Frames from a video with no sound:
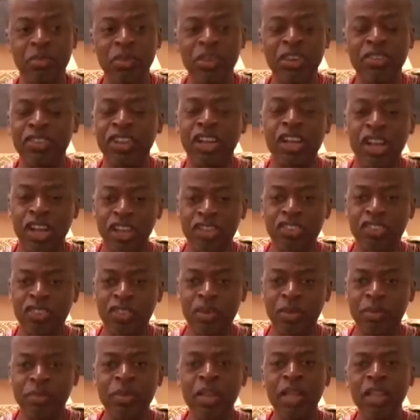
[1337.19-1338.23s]
we're
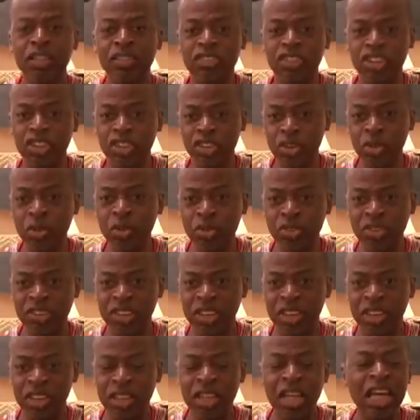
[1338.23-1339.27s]
accustomed to
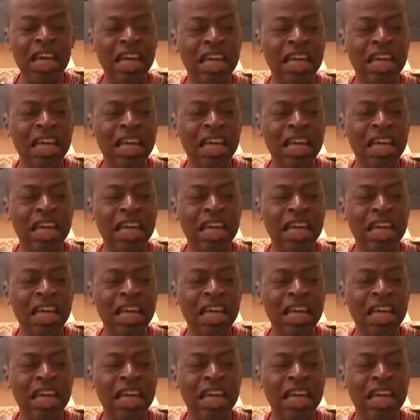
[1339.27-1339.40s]
using